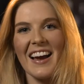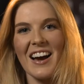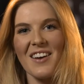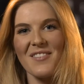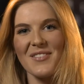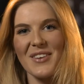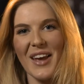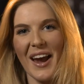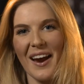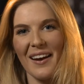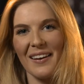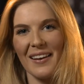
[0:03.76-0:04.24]

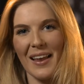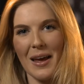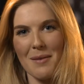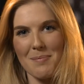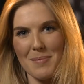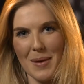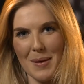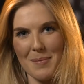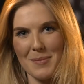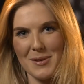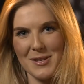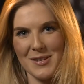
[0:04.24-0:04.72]
I'm Caroline
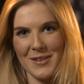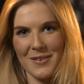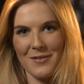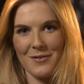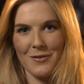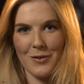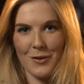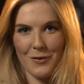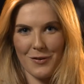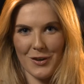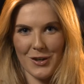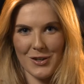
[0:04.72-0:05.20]
Pemberton
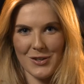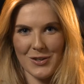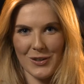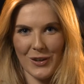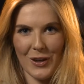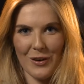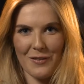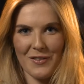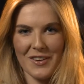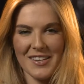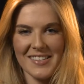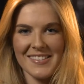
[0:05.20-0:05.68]
for
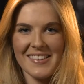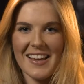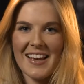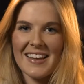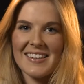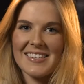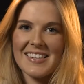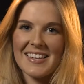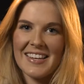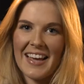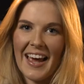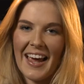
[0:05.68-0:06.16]
Virtual.Offis,
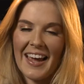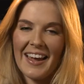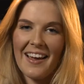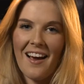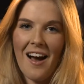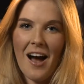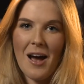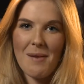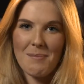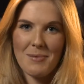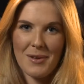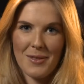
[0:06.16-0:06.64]
and today
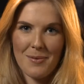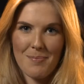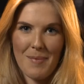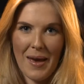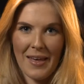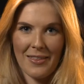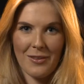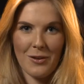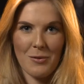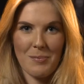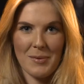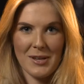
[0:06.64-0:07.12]
I'm with
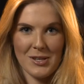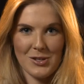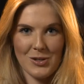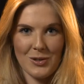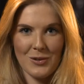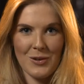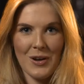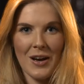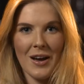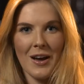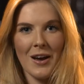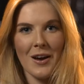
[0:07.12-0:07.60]
Matthew
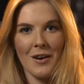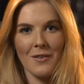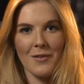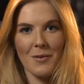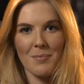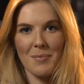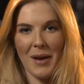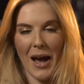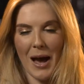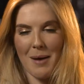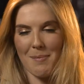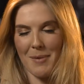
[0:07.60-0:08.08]
Mitchell
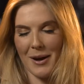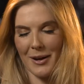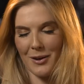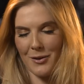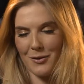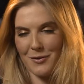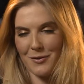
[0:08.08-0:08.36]
from Carmichael